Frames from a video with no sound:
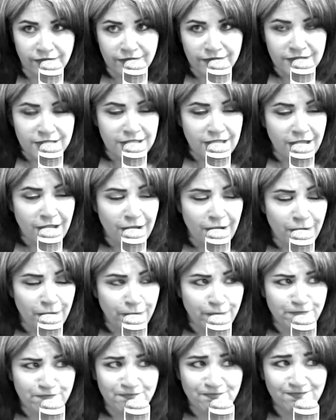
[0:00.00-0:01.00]

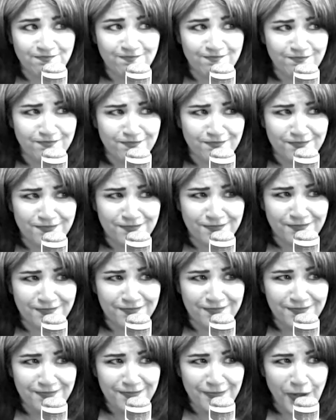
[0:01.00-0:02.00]
So,
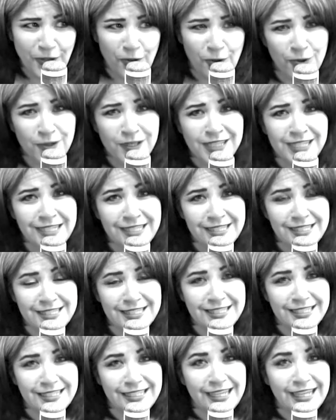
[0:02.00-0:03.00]
or at
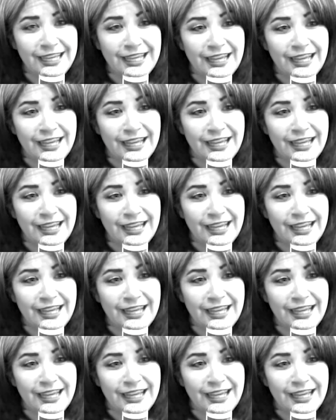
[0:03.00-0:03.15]
least